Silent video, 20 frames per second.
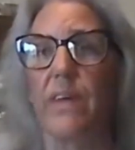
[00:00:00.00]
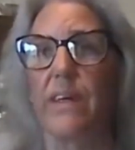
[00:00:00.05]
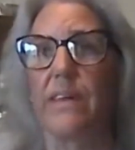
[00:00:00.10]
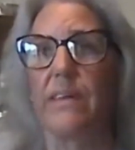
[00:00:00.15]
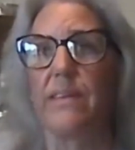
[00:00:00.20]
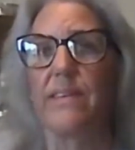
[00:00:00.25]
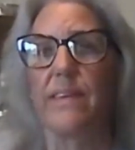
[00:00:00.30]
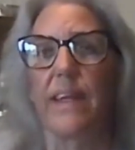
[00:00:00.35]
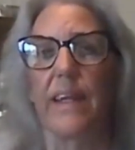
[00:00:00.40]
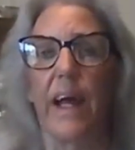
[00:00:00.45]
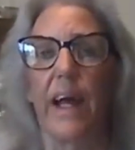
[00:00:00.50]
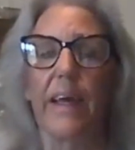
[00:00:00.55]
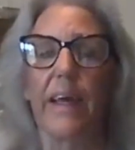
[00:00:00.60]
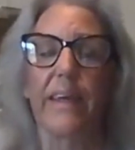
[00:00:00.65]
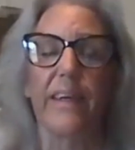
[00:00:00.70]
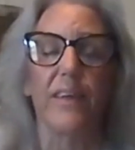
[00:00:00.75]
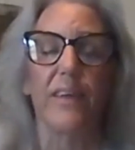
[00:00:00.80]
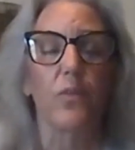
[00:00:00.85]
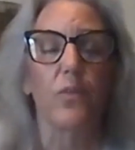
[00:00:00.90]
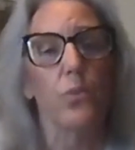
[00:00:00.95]
is that i
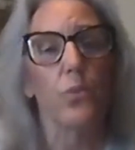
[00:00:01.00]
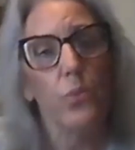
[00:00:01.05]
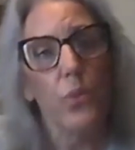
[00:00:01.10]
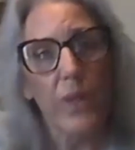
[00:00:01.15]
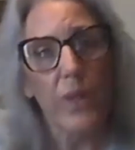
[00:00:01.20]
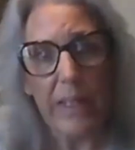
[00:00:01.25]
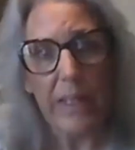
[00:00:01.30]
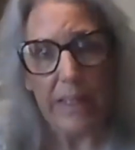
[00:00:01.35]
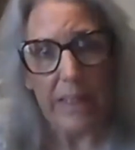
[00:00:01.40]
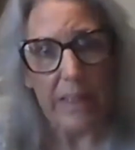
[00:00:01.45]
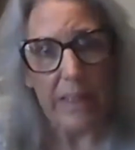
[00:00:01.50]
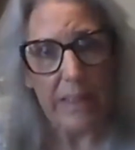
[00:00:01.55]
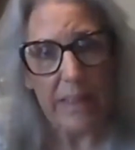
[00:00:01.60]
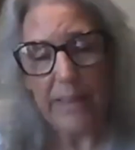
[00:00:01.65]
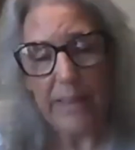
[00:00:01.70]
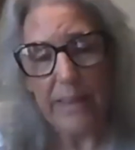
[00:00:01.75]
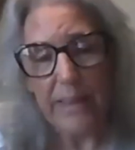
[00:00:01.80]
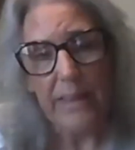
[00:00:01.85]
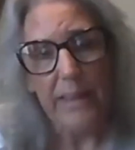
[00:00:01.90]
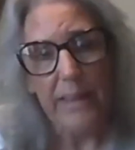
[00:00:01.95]
can
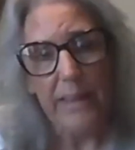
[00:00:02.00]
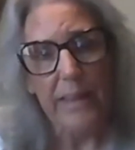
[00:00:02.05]
read